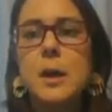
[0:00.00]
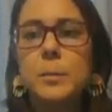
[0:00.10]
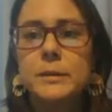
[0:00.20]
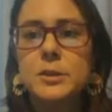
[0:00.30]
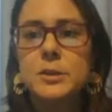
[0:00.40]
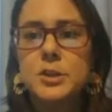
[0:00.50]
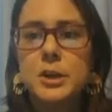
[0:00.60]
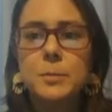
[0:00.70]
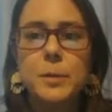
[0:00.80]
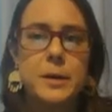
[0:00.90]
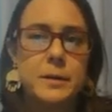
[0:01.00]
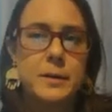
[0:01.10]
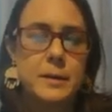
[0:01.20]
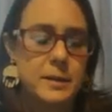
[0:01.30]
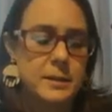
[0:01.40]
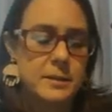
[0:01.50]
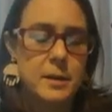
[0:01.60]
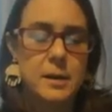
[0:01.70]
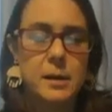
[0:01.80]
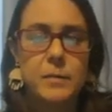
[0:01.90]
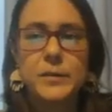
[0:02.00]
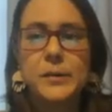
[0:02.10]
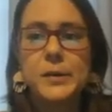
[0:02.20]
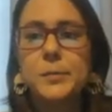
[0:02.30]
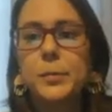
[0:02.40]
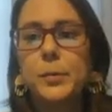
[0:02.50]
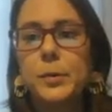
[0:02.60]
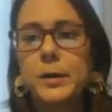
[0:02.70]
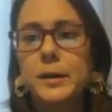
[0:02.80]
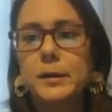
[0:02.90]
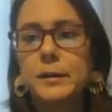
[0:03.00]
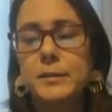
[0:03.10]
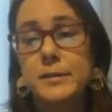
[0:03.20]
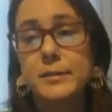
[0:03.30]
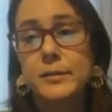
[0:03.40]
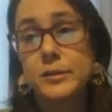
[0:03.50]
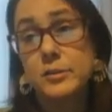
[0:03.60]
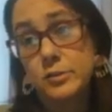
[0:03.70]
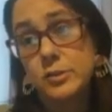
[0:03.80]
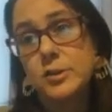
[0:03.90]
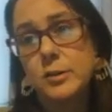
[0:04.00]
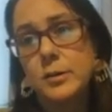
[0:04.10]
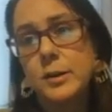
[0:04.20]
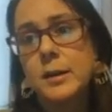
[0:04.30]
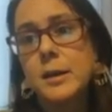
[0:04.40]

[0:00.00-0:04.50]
But the share button is very important to sharing.